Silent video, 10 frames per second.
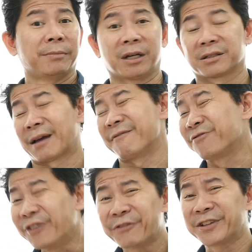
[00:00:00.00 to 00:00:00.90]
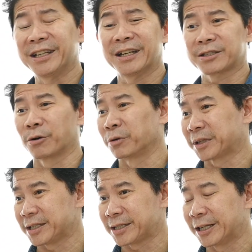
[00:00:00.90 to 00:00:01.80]
because I'm 50 years old
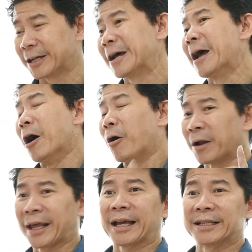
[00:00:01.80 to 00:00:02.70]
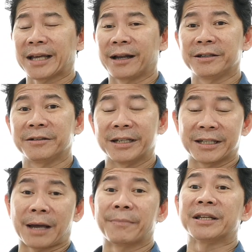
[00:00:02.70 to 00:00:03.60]
this year. All I can tell you
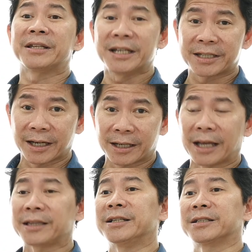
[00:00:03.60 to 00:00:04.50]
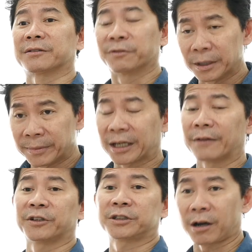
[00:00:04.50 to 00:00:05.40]
is I'm a teacher that teaches filming
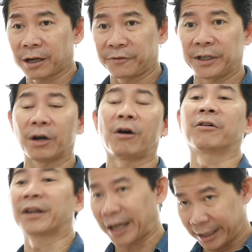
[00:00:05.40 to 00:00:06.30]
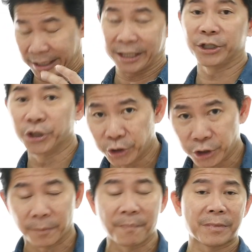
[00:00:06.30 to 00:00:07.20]
and photography online in
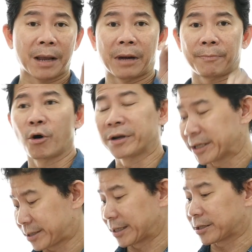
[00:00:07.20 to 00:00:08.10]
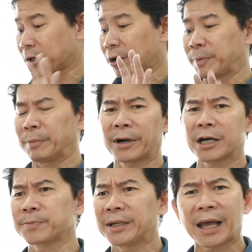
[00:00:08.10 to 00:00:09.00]
YouTube. My point is this, a lot of people
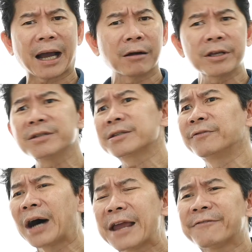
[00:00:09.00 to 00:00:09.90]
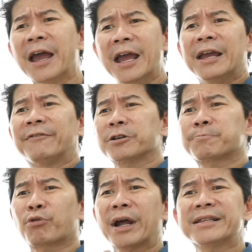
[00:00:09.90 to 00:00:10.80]
ask me like, how do you survive if those
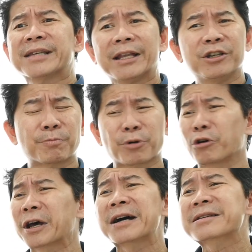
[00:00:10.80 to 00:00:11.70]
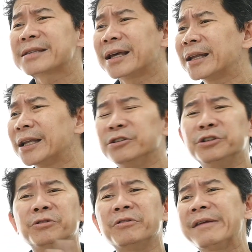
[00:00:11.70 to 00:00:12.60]
brands send you products and then you
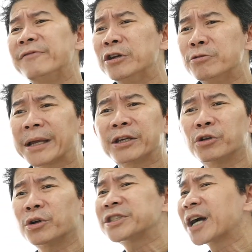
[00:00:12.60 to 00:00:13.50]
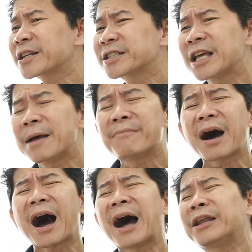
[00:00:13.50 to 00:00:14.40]
do review but you don't charge them?
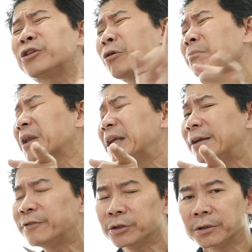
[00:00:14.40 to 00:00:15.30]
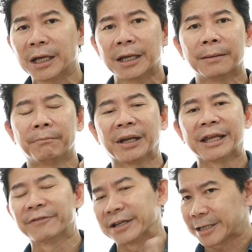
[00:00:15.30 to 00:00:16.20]
I don't believe you.
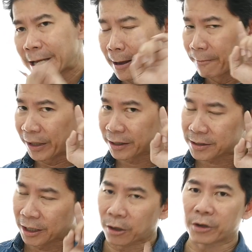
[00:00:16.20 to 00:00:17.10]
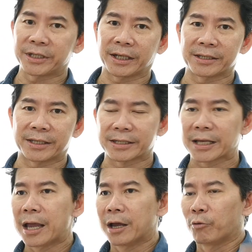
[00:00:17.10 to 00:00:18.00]
Believe us, because the logic is this.
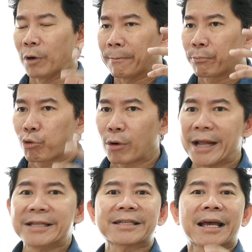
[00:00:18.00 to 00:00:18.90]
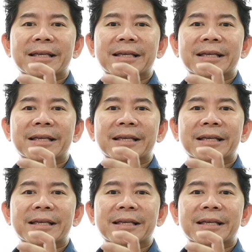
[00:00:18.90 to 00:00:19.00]
When brands